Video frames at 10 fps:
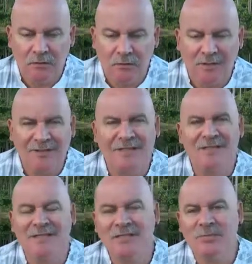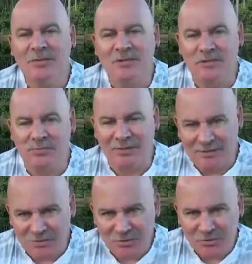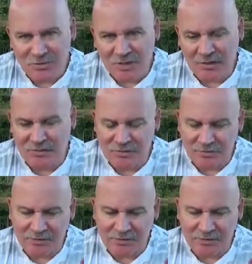well, let's put it this way. It's a two-sided street.